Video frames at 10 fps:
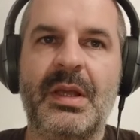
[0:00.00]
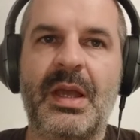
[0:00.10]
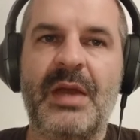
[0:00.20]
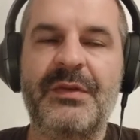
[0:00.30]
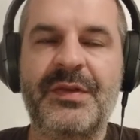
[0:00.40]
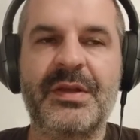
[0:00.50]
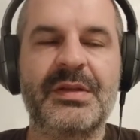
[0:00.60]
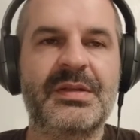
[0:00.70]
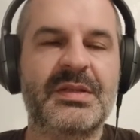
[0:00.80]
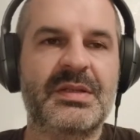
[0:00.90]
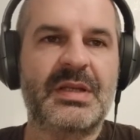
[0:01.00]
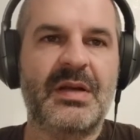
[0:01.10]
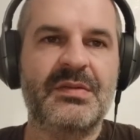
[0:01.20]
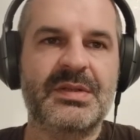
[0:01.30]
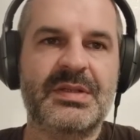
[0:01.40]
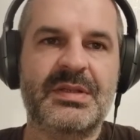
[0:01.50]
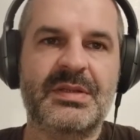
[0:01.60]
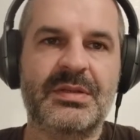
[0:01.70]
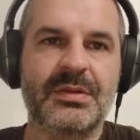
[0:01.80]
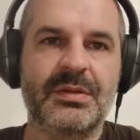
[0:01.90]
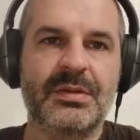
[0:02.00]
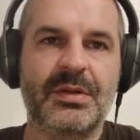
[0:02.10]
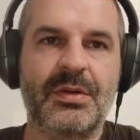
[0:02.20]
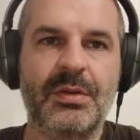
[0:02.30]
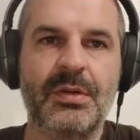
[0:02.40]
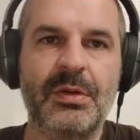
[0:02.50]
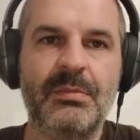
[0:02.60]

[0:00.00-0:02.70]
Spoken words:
Everything sounds so cool,